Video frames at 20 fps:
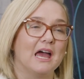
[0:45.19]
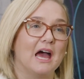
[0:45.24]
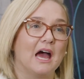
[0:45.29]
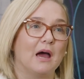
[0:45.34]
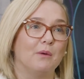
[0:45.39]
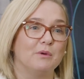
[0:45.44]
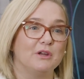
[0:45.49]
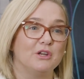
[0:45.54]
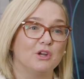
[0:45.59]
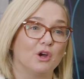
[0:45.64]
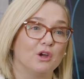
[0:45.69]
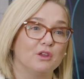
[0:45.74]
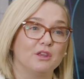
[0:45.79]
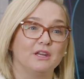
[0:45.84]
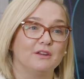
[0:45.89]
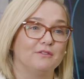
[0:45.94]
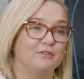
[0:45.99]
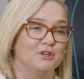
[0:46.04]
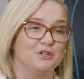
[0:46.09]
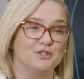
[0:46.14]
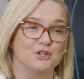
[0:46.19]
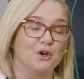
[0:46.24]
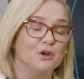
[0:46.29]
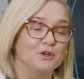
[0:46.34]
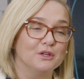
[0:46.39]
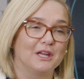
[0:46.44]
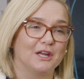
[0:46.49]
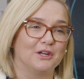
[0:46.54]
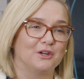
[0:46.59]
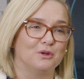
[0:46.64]
And we know that if you
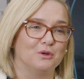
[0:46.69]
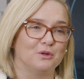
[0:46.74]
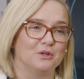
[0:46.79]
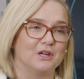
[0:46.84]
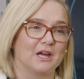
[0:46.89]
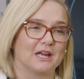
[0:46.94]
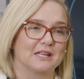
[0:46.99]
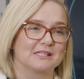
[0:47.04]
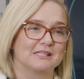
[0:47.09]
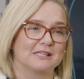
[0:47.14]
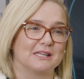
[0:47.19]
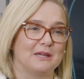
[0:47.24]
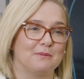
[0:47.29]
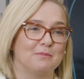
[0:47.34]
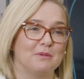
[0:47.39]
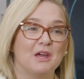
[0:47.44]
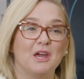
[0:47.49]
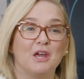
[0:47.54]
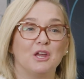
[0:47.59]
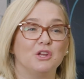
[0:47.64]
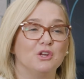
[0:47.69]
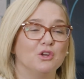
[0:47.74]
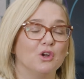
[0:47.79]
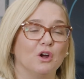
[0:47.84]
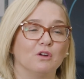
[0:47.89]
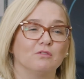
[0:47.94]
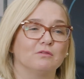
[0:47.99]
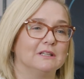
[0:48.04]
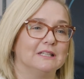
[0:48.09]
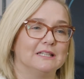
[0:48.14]
don't get a good night's sleep, you're
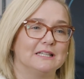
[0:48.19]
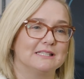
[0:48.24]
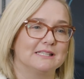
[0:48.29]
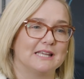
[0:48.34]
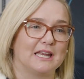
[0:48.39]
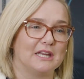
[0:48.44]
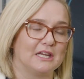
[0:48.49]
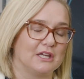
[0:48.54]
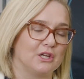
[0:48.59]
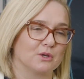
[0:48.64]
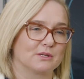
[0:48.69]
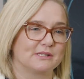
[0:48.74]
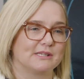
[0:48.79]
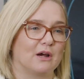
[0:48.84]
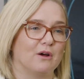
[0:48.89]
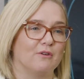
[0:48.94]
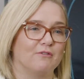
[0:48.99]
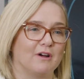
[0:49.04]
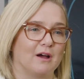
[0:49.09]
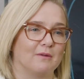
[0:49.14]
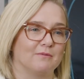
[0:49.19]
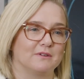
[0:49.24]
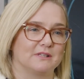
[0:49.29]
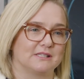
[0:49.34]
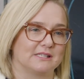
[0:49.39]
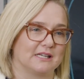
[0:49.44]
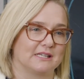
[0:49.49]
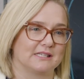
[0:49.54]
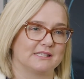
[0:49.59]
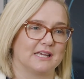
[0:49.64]
not really setting yourself up for
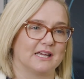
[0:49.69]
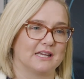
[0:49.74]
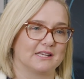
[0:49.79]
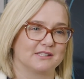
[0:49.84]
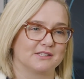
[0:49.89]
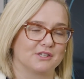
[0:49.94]
success.